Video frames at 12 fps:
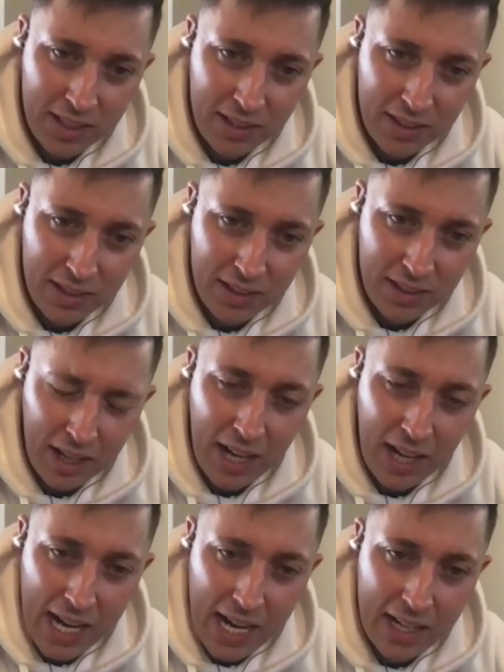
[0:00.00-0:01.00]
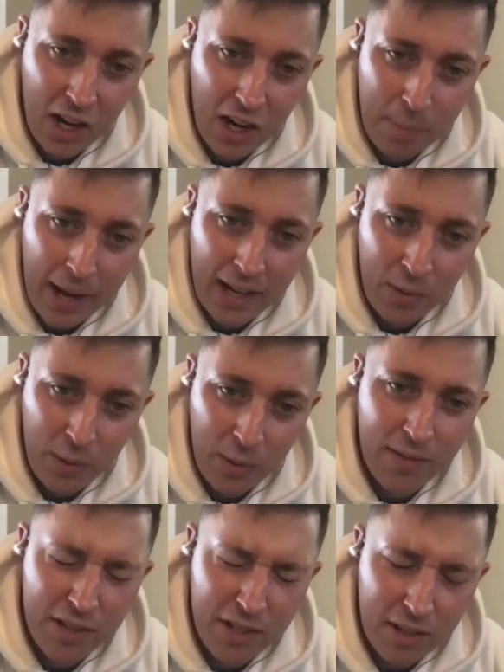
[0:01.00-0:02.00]
They're in her bed
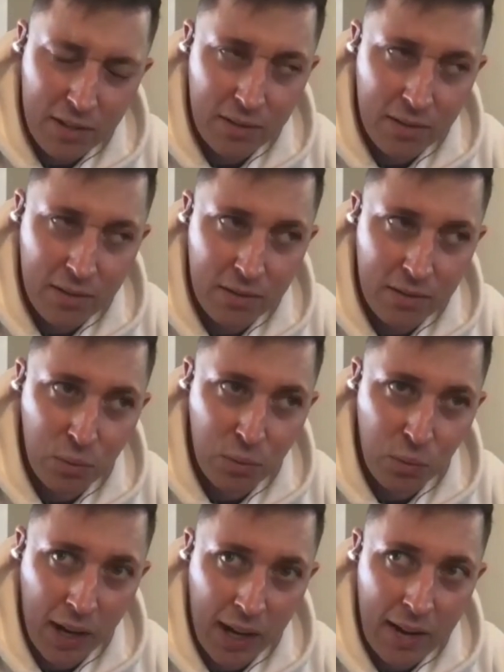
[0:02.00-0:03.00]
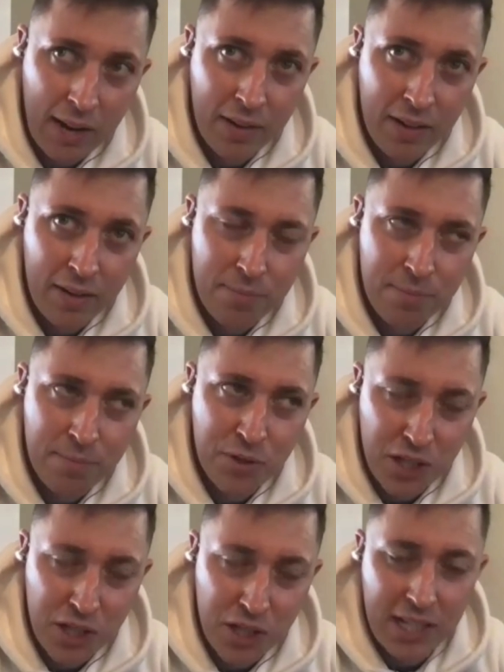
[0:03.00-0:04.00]
whenever
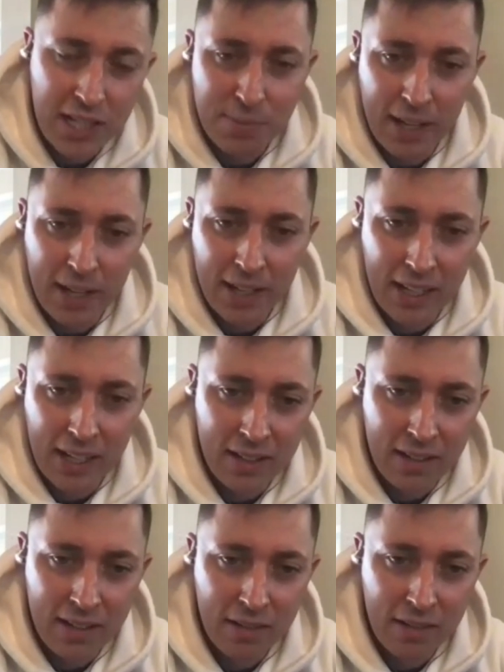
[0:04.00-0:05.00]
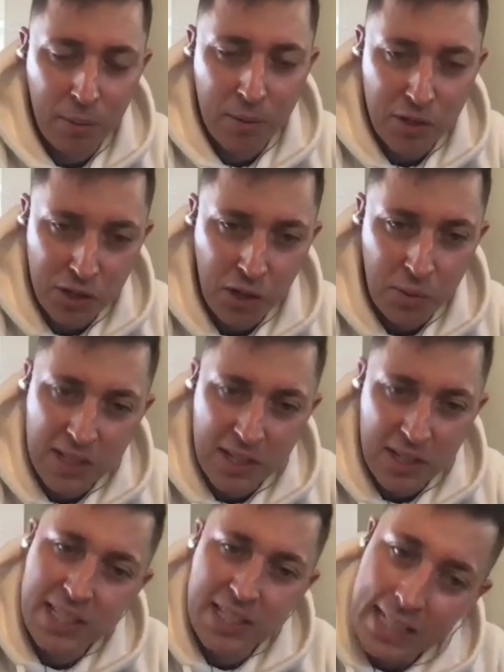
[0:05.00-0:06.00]
she gets back in from a show because they
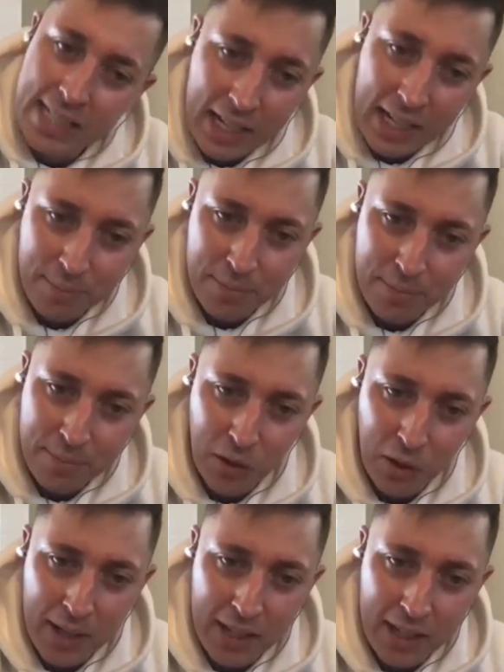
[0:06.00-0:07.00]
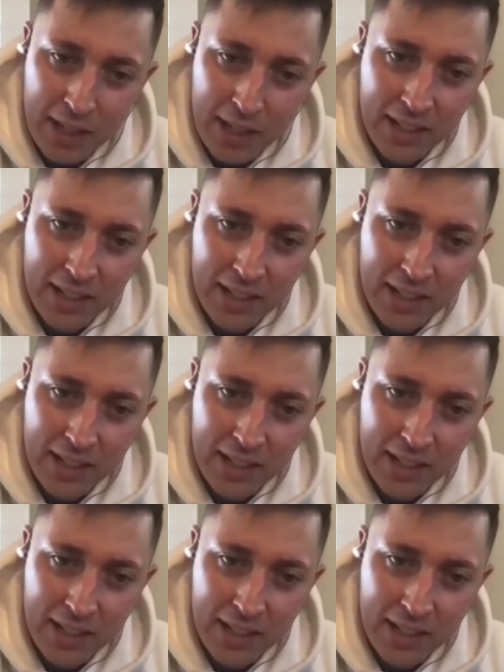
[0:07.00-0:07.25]
can't sleep. You know what I mean?